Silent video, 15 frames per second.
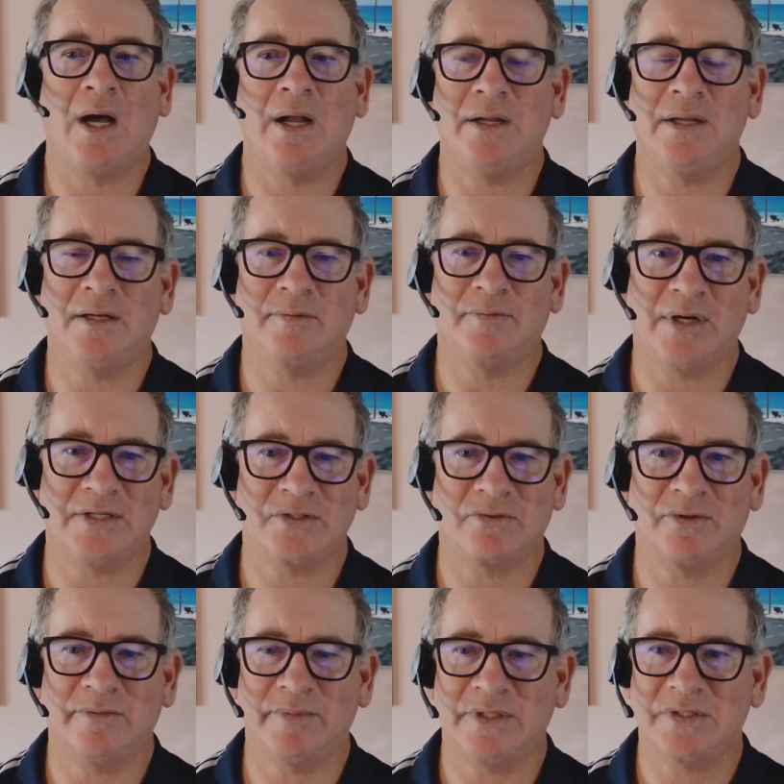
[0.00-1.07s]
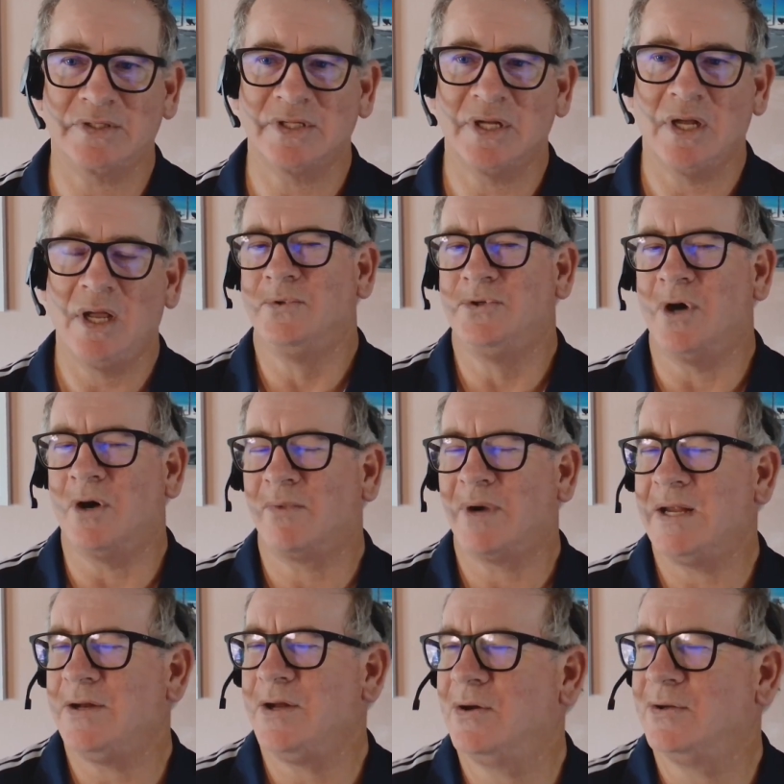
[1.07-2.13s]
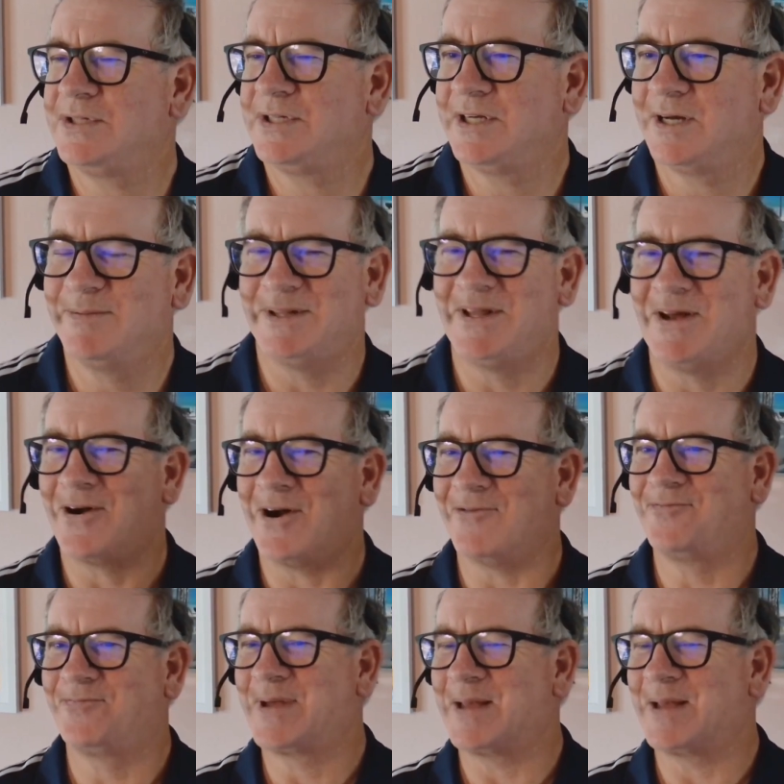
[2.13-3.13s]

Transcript: on enterprise agreements. Don't write notes here, but there are